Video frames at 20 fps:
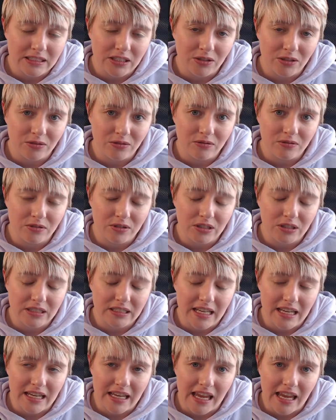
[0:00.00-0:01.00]
to
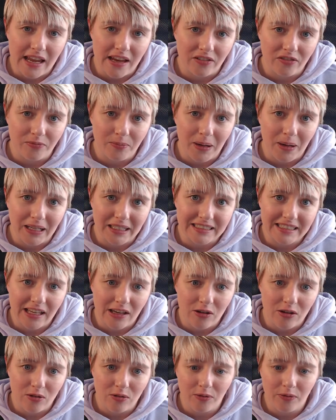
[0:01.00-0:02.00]
take care of
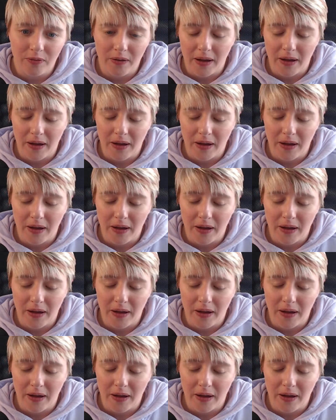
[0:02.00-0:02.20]
myself.